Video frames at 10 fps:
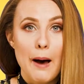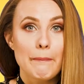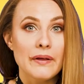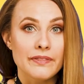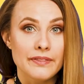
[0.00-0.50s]

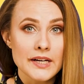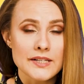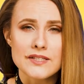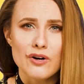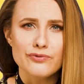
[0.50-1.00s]
But
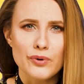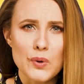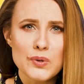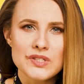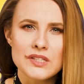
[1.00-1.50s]
this, of
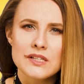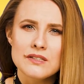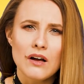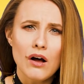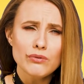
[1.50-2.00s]
course,
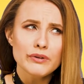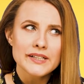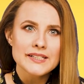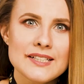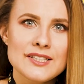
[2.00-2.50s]
is
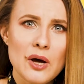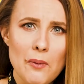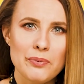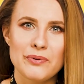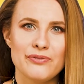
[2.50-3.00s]
already
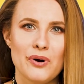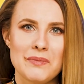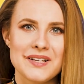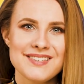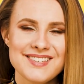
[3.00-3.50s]
top
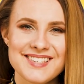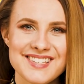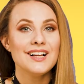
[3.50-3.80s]
performance.